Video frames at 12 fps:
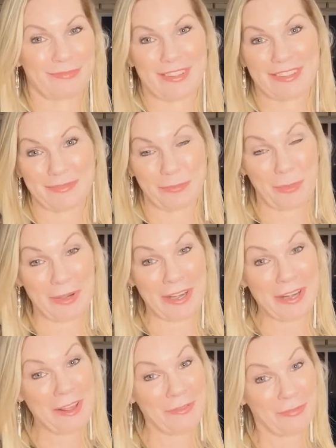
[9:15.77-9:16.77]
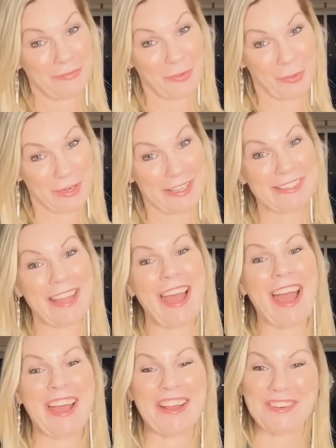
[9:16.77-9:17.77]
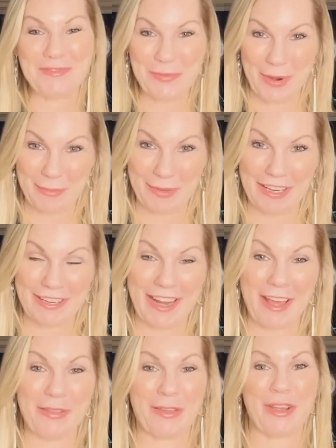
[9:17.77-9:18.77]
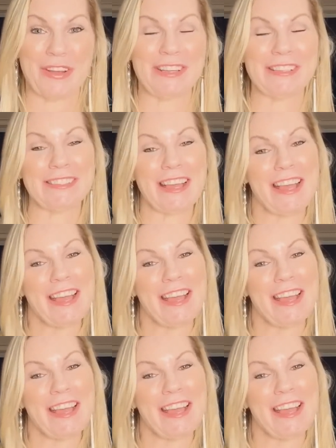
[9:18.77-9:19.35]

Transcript: women in their 40s and women in their 30s.